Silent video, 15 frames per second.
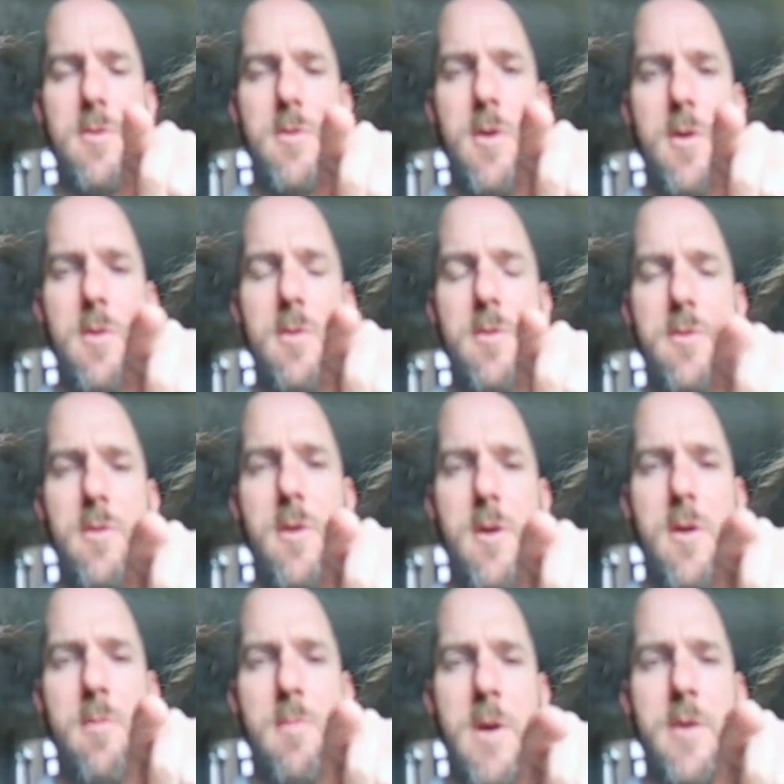dolls
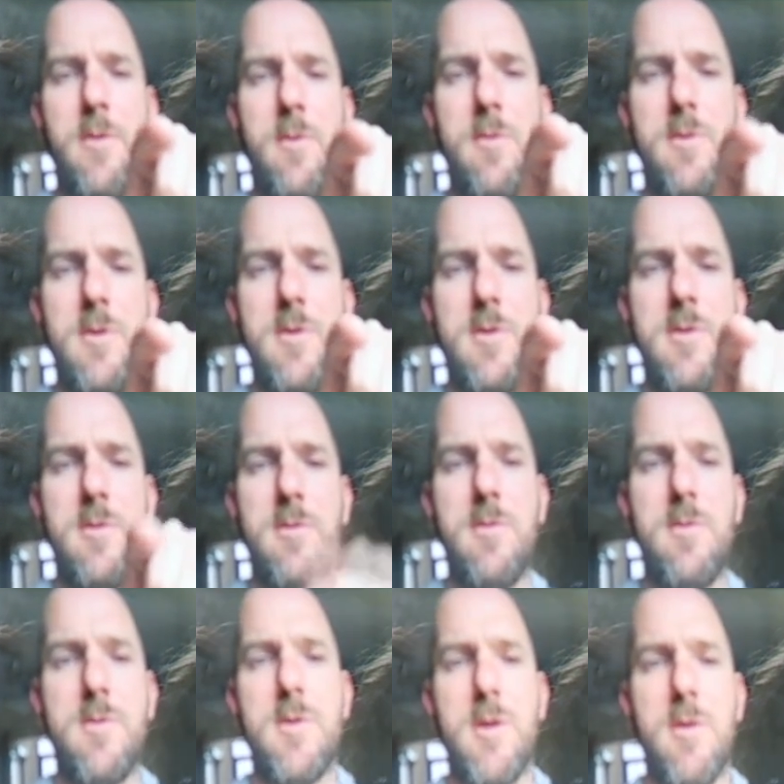are my daughters,
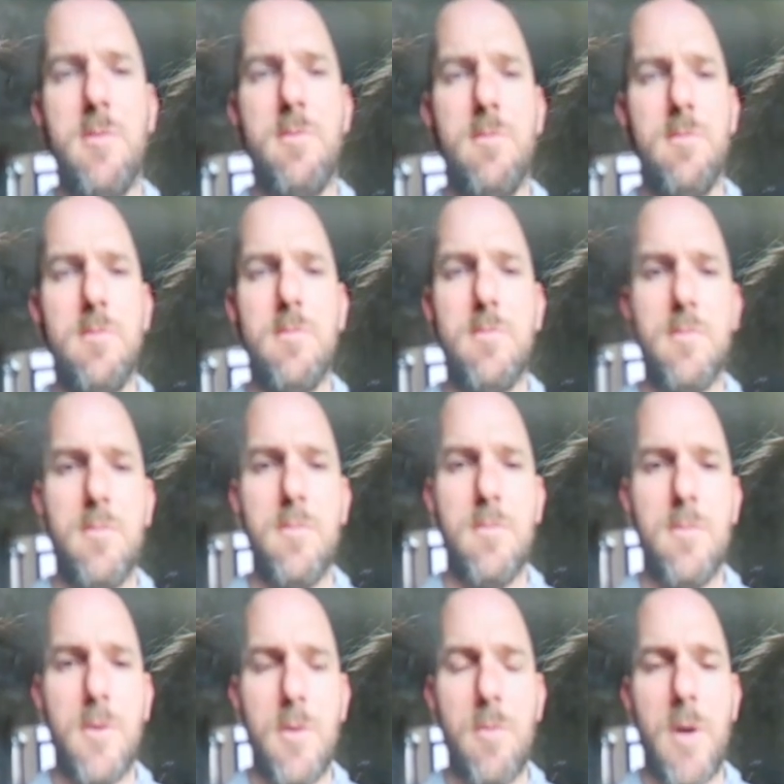so
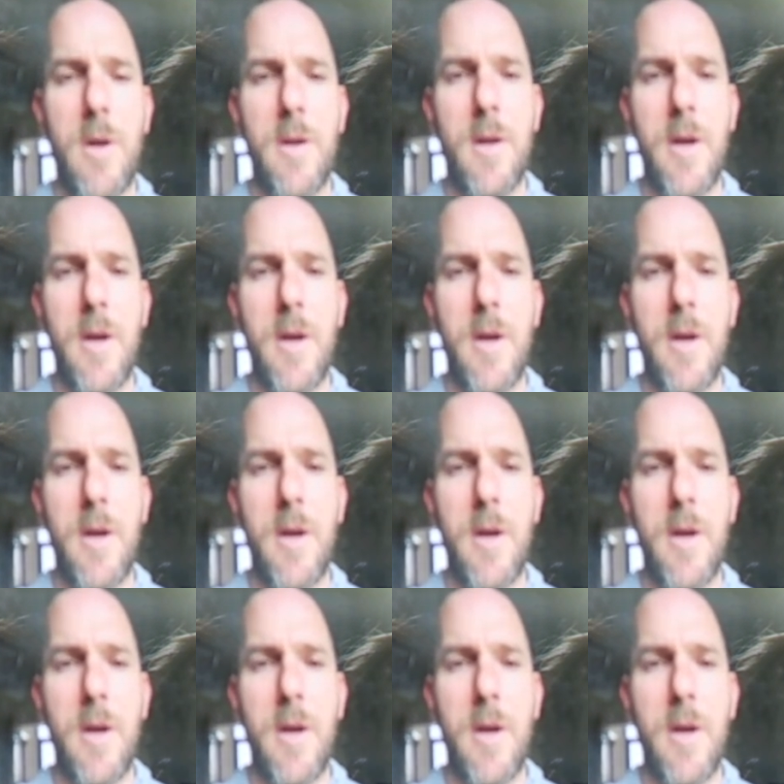not mine.